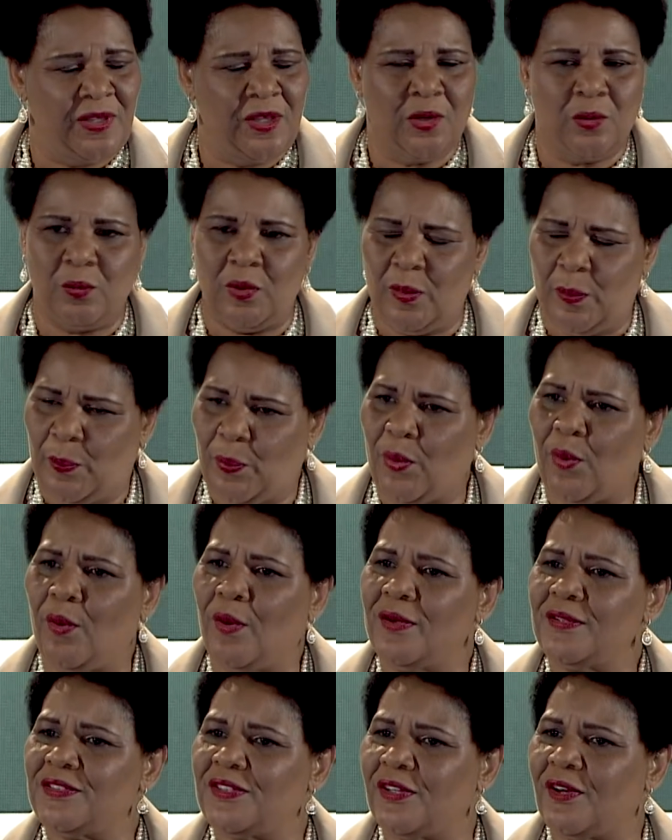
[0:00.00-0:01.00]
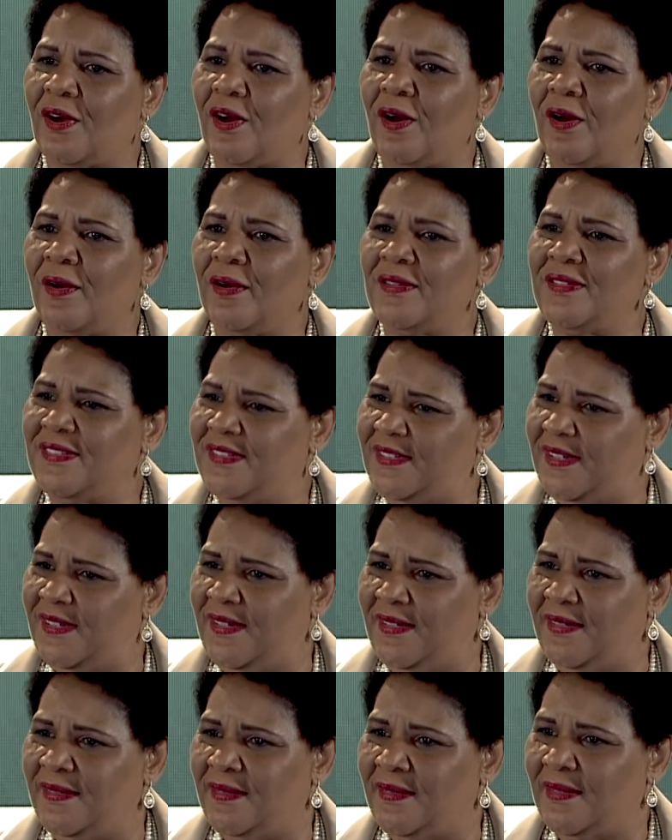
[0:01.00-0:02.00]
report to
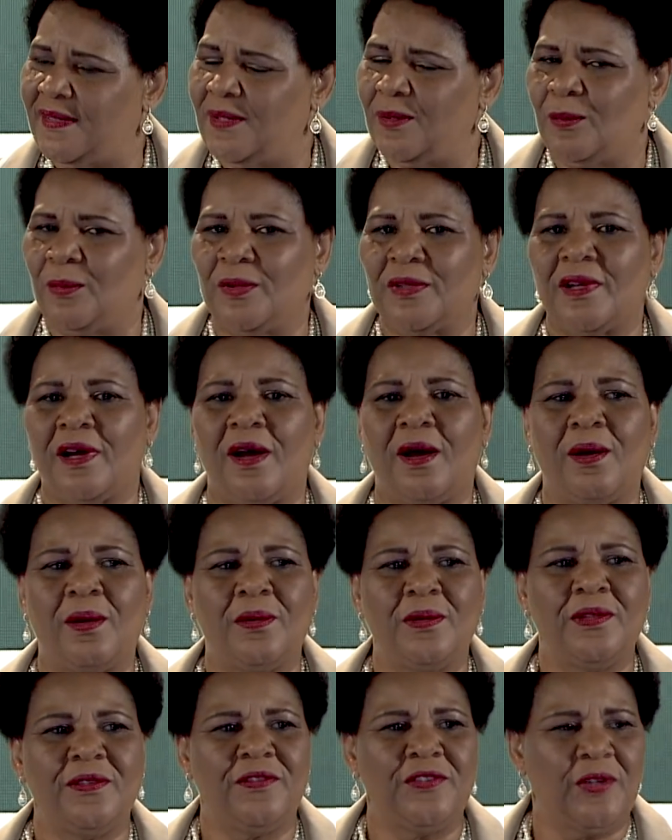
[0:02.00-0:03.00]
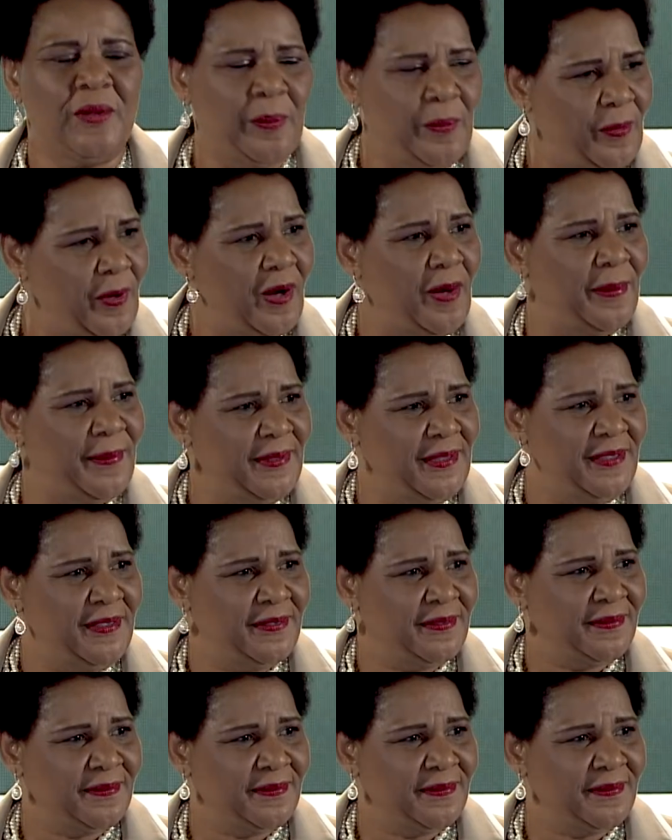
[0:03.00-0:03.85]
R&D with all of your property.